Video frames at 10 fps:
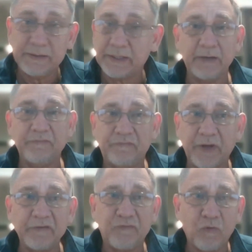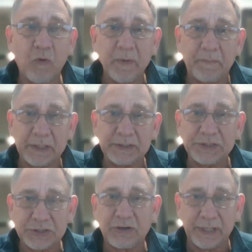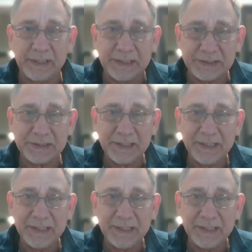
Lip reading: they former British colonies.